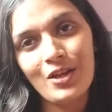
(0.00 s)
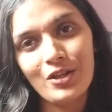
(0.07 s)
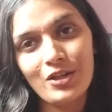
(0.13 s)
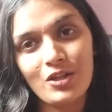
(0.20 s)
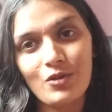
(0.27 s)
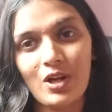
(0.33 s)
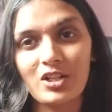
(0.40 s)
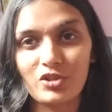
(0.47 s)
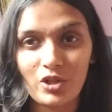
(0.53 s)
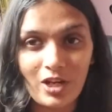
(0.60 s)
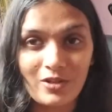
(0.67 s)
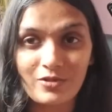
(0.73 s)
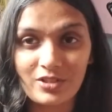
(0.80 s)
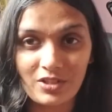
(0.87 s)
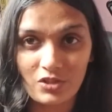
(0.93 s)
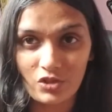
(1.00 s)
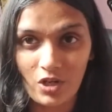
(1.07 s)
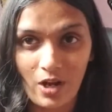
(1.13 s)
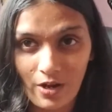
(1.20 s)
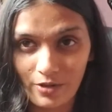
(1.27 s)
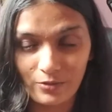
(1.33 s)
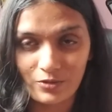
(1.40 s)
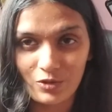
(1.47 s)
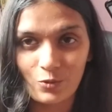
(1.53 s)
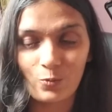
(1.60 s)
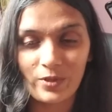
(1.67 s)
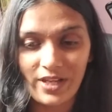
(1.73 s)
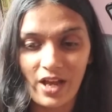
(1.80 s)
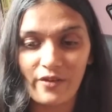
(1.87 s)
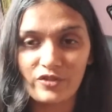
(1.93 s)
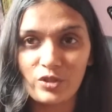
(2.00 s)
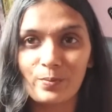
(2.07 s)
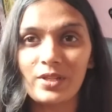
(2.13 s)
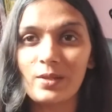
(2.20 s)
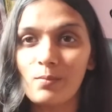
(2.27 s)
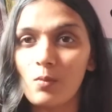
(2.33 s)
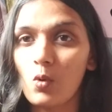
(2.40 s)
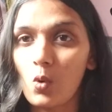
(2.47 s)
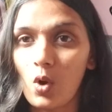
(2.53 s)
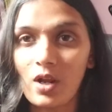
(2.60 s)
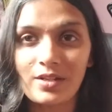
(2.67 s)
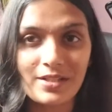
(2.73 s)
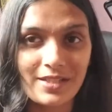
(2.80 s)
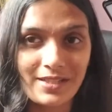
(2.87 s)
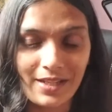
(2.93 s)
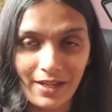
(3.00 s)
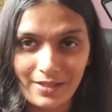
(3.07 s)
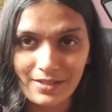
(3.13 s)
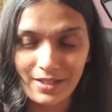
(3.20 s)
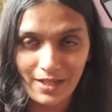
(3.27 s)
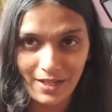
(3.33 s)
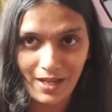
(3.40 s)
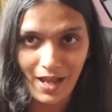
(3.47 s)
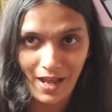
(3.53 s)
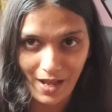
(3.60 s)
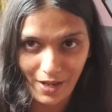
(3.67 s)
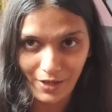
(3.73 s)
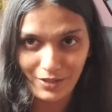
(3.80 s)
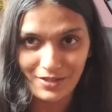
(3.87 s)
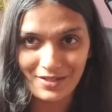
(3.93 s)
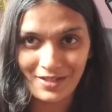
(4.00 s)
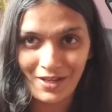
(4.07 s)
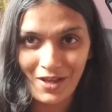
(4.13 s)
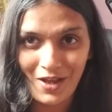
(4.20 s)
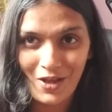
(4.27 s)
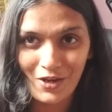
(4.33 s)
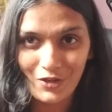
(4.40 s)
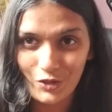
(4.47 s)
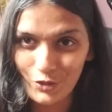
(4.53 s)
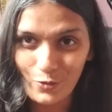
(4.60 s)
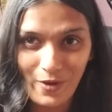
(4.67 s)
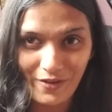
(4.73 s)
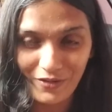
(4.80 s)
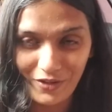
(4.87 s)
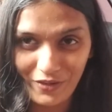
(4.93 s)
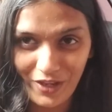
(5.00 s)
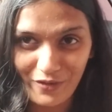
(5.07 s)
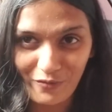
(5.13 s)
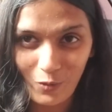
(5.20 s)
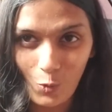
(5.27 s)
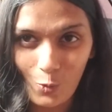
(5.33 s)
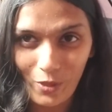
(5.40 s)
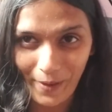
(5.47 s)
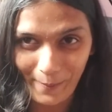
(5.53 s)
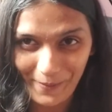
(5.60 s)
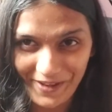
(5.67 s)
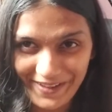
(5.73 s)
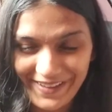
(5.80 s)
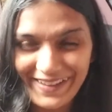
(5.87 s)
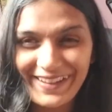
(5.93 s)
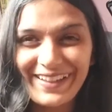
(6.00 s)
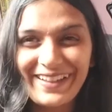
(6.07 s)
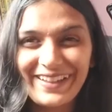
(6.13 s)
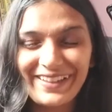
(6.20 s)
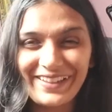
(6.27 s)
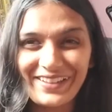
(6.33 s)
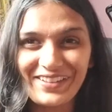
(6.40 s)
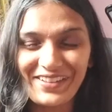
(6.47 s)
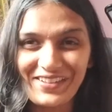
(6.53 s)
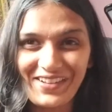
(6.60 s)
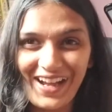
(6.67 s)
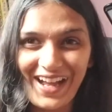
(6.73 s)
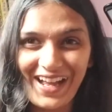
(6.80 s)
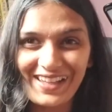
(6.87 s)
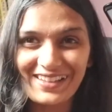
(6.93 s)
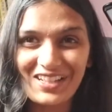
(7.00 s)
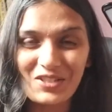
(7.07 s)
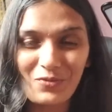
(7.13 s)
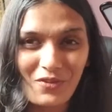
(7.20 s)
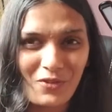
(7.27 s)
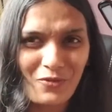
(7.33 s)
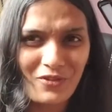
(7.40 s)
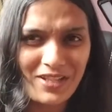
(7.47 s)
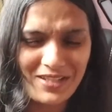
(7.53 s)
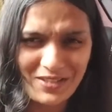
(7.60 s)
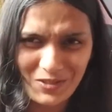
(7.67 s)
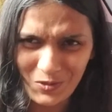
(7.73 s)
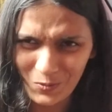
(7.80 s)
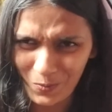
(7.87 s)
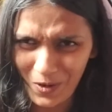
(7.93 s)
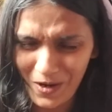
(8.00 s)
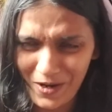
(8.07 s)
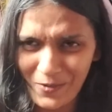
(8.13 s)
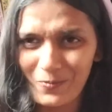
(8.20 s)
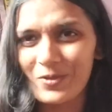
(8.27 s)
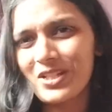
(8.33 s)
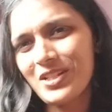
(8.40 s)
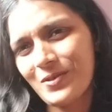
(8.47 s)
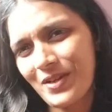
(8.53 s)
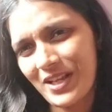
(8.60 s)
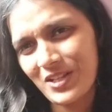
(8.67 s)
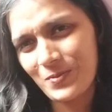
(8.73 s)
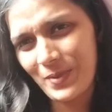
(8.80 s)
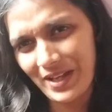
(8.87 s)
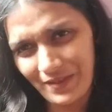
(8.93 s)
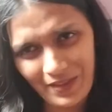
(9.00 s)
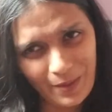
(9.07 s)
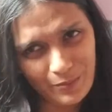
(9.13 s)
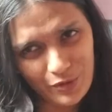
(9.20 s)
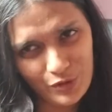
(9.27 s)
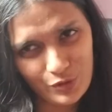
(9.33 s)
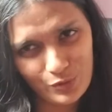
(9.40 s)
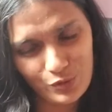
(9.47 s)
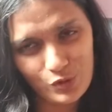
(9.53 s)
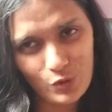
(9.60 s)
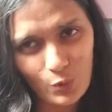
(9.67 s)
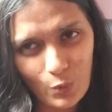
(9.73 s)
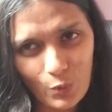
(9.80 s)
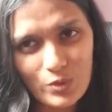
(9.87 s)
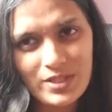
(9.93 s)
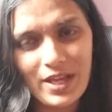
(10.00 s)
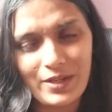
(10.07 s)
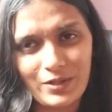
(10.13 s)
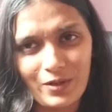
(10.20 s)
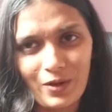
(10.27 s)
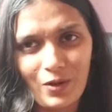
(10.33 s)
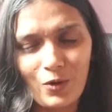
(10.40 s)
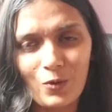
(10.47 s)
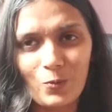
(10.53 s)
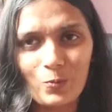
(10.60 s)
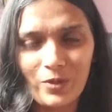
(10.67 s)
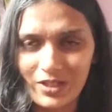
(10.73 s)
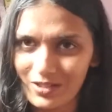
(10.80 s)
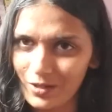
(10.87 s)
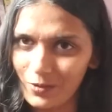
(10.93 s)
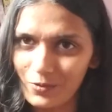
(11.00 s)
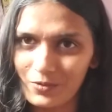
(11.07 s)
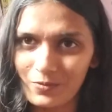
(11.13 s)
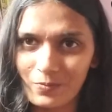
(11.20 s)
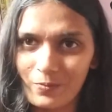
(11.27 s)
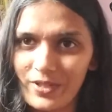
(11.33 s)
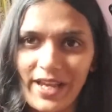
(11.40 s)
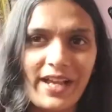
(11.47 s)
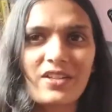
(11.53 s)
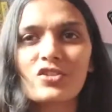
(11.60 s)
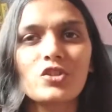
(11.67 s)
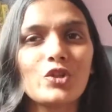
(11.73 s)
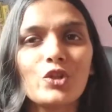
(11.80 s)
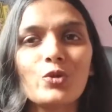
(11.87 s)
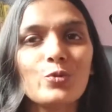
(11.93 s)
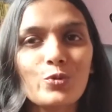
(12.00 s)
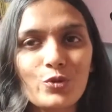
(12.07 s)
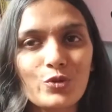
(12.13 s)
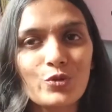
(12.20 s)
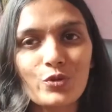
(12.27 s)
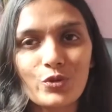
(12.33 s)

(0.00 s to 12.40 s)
our child is a child, so we have to be more understanding and do everything for them, and that's one of the reasons why we don't expect them to do chores at home. We excuse